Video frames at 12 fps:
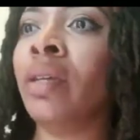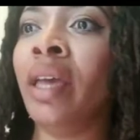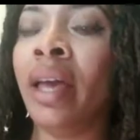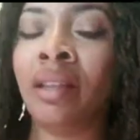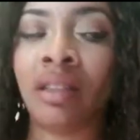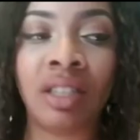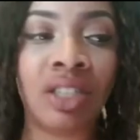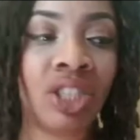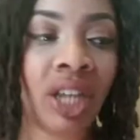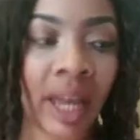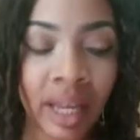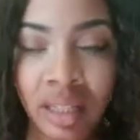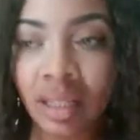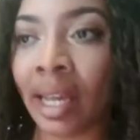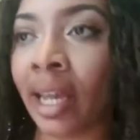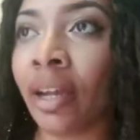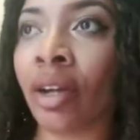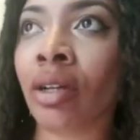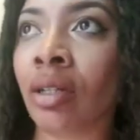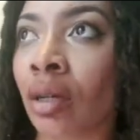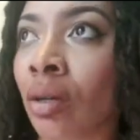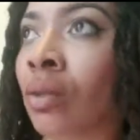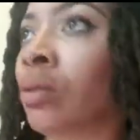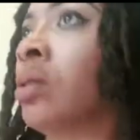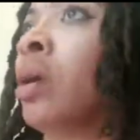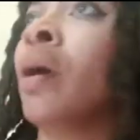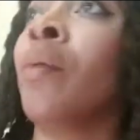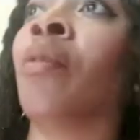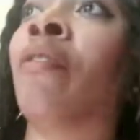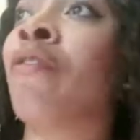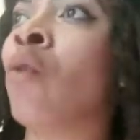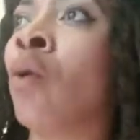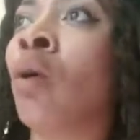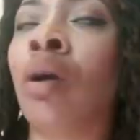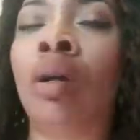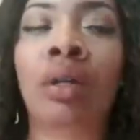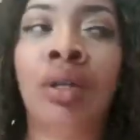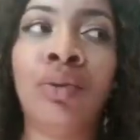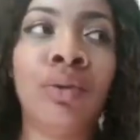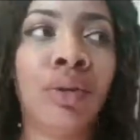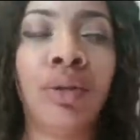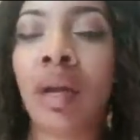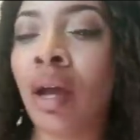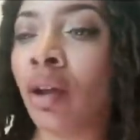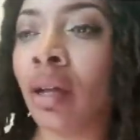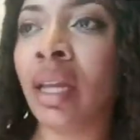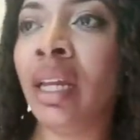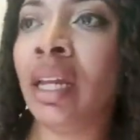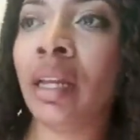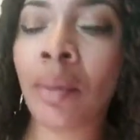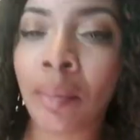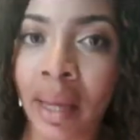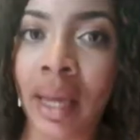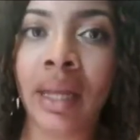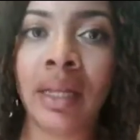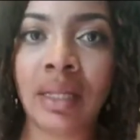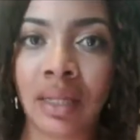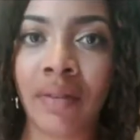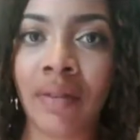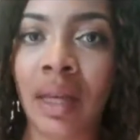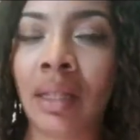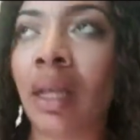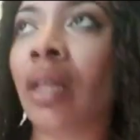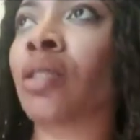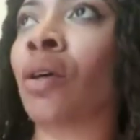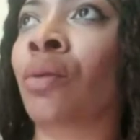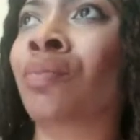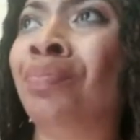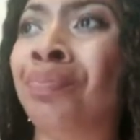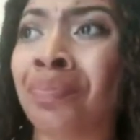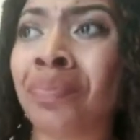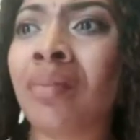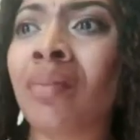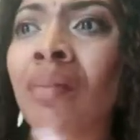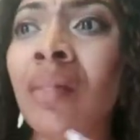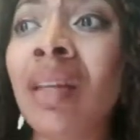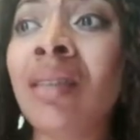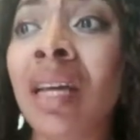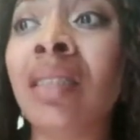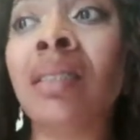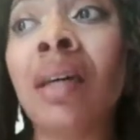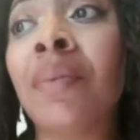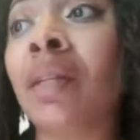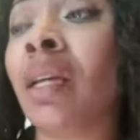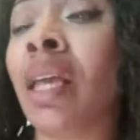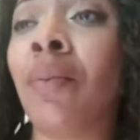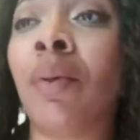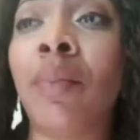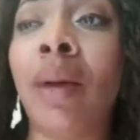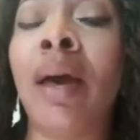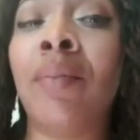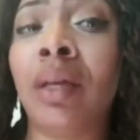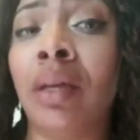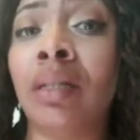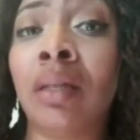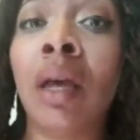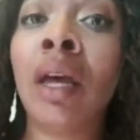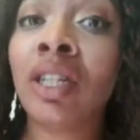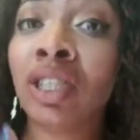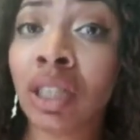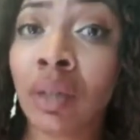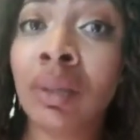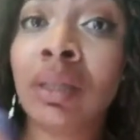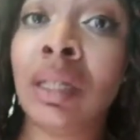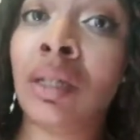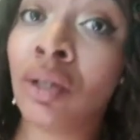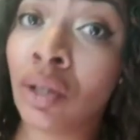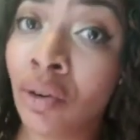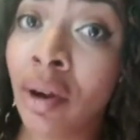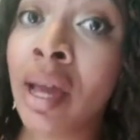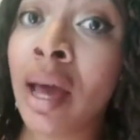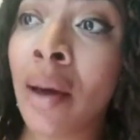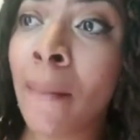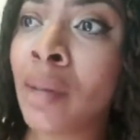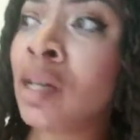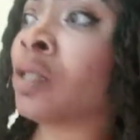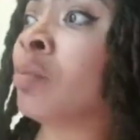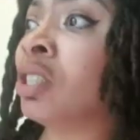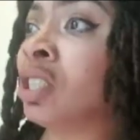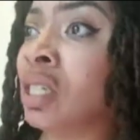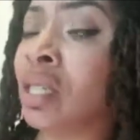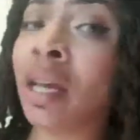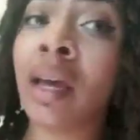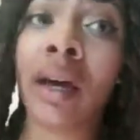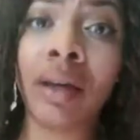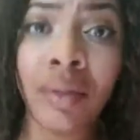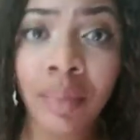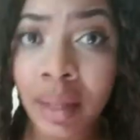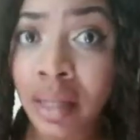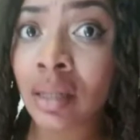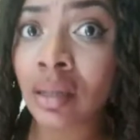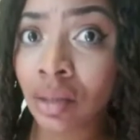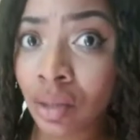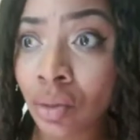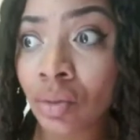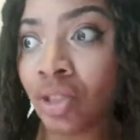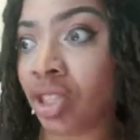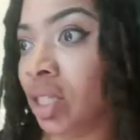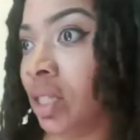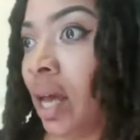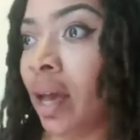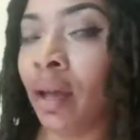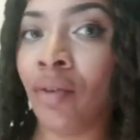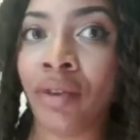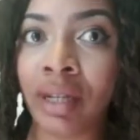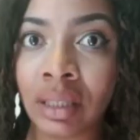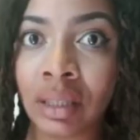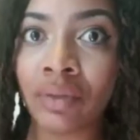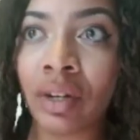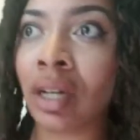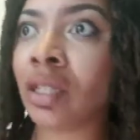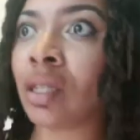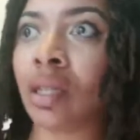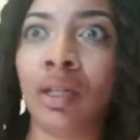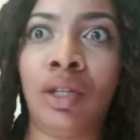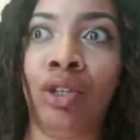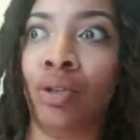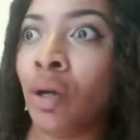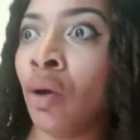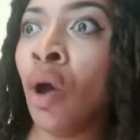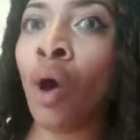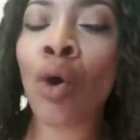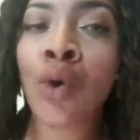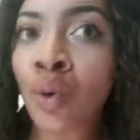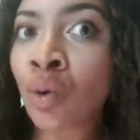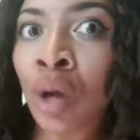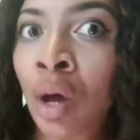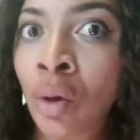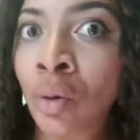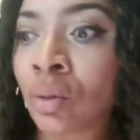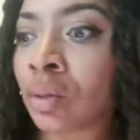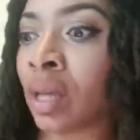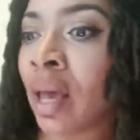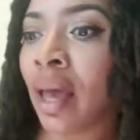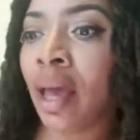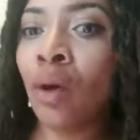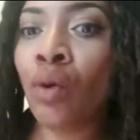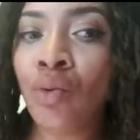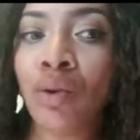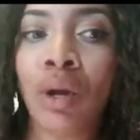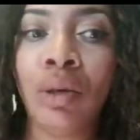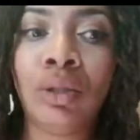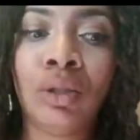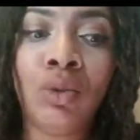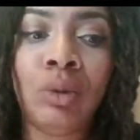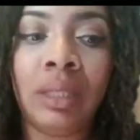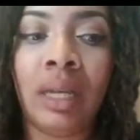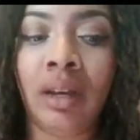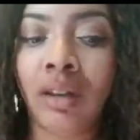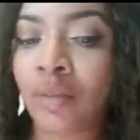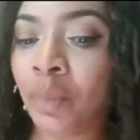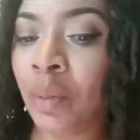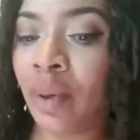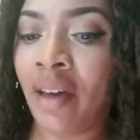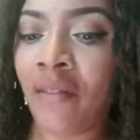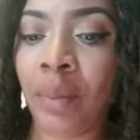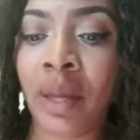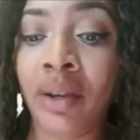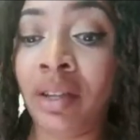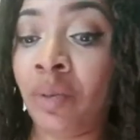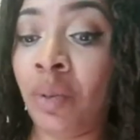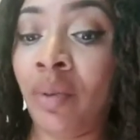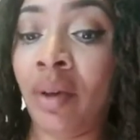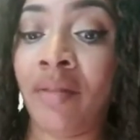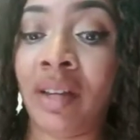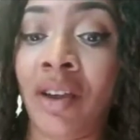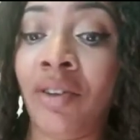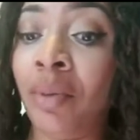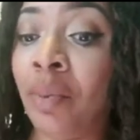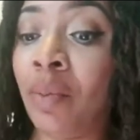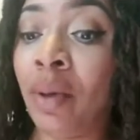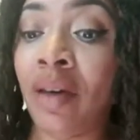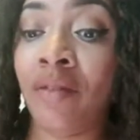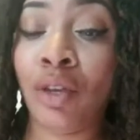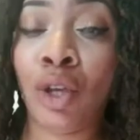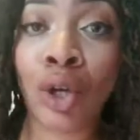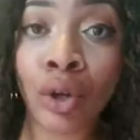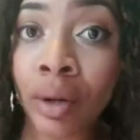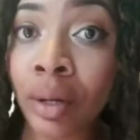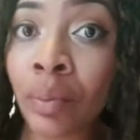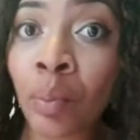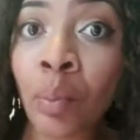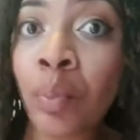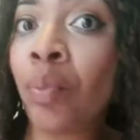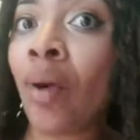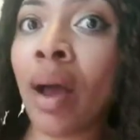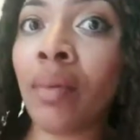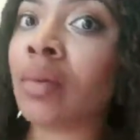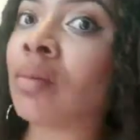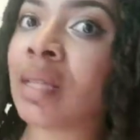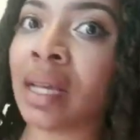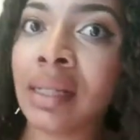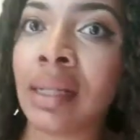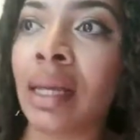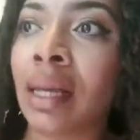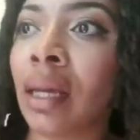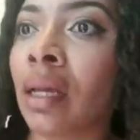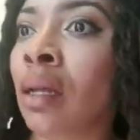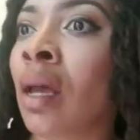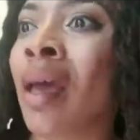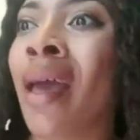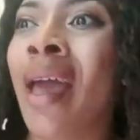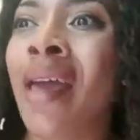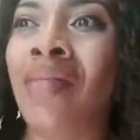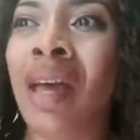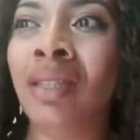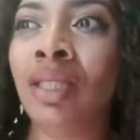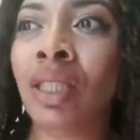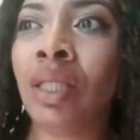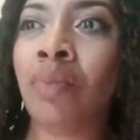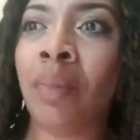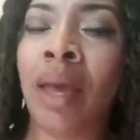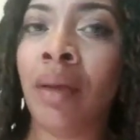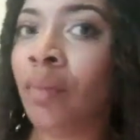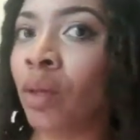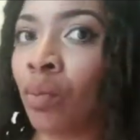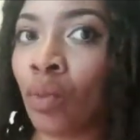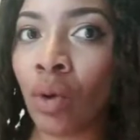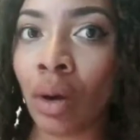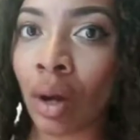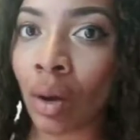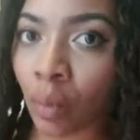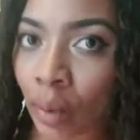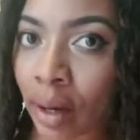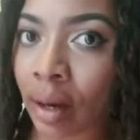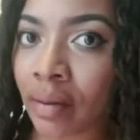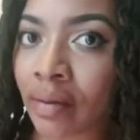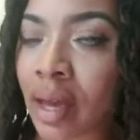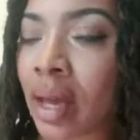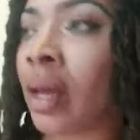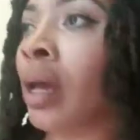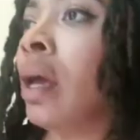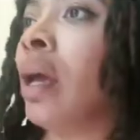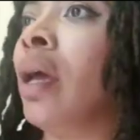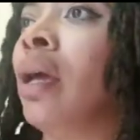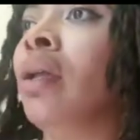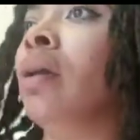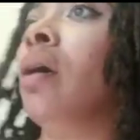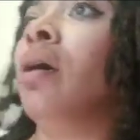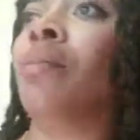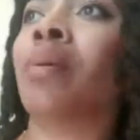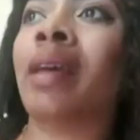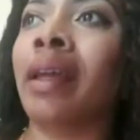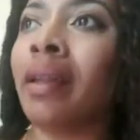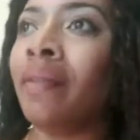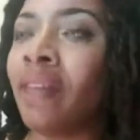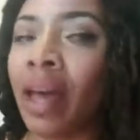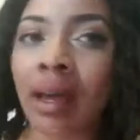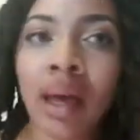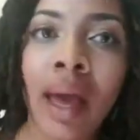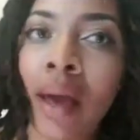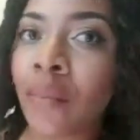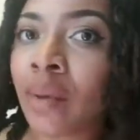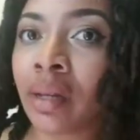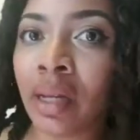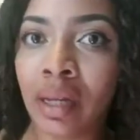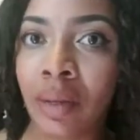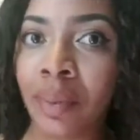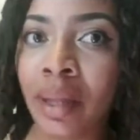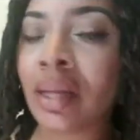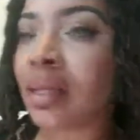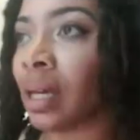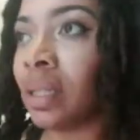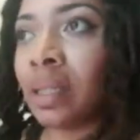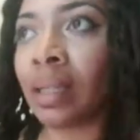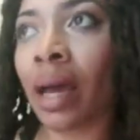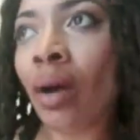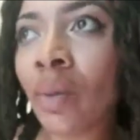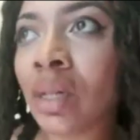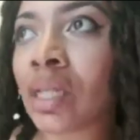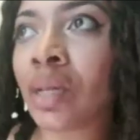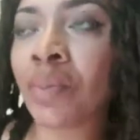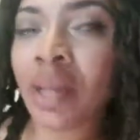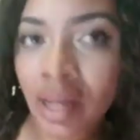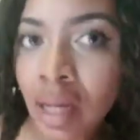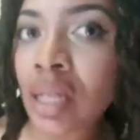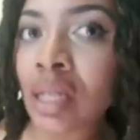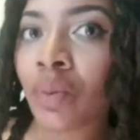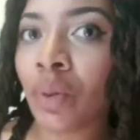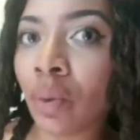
he had to change daycare clothes before you you're not getting in the bed and stuff like that. So that's something to keep in mind because she was sitting on the Greyhound bus, but she sat other places too. She sat in restaurants, you know, who knows? And who knows who's else? People have periods, people have diarrhea, people have urine problems that's leaking. And that just made me more aware of that. And um and that could happen any place. That's that wasn't because we